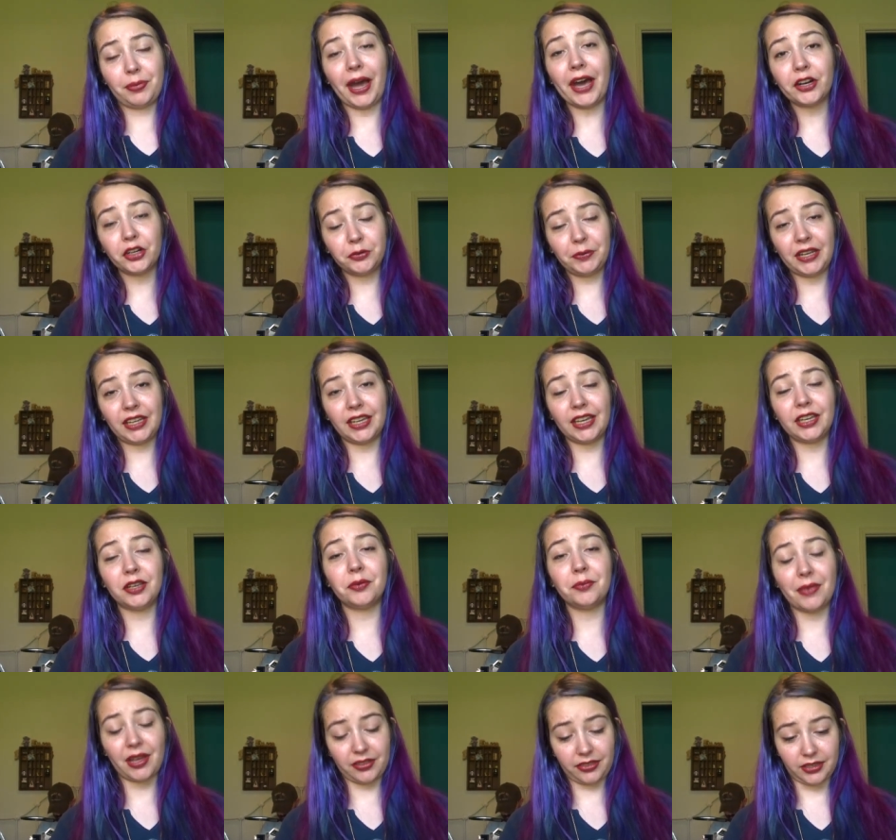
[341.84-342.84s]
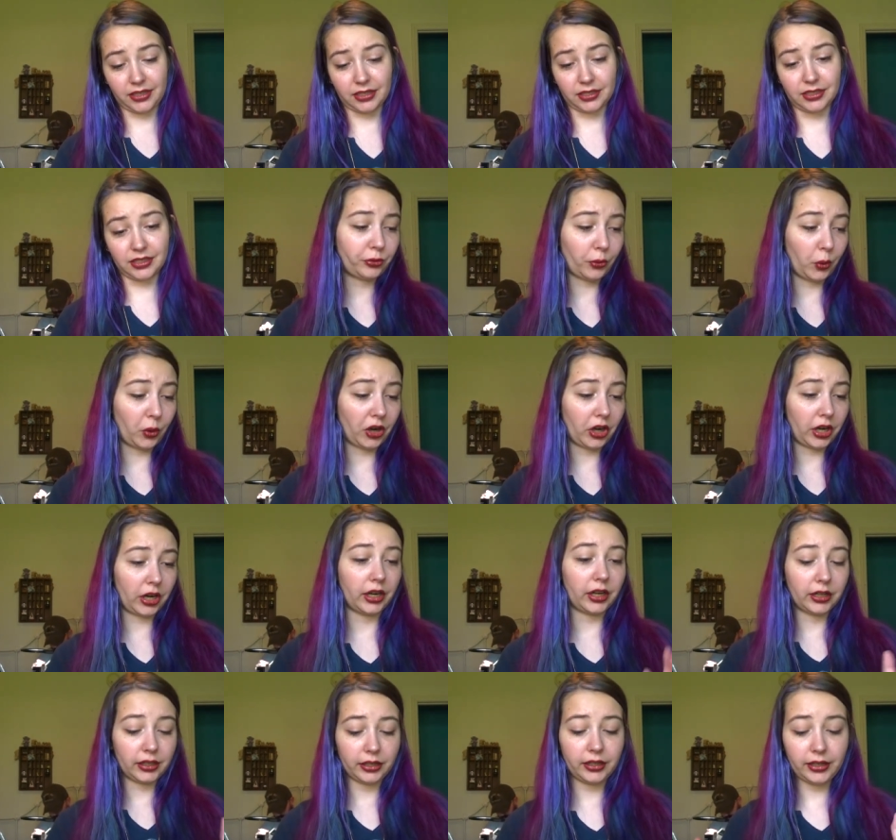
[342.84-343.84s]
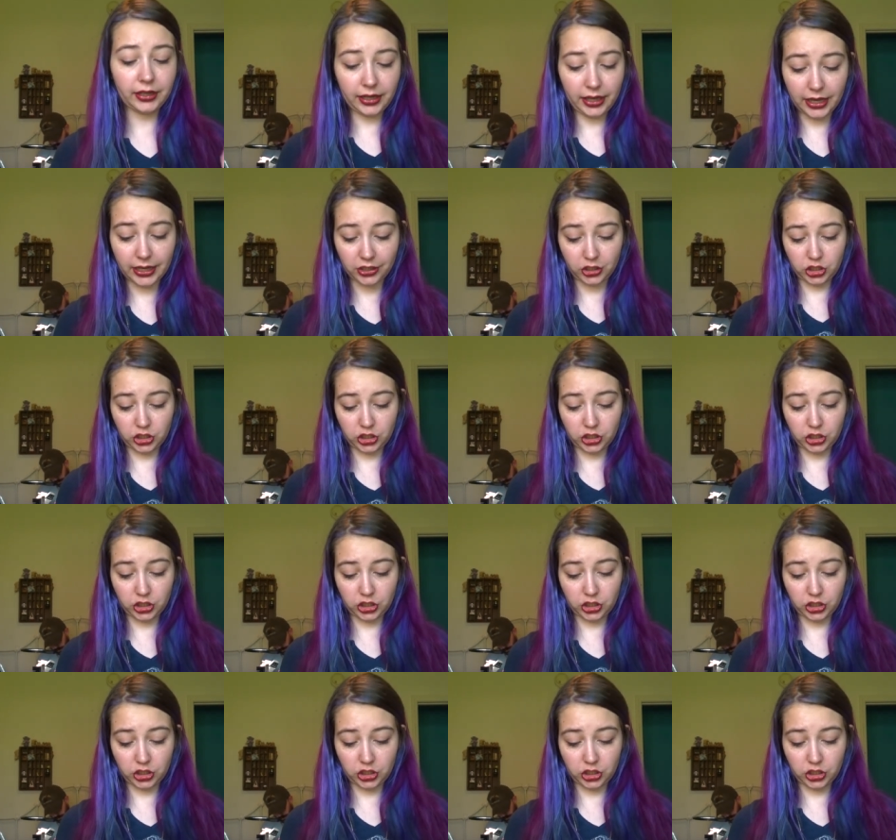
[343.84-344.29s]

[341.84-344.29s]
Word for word: pattern making method for a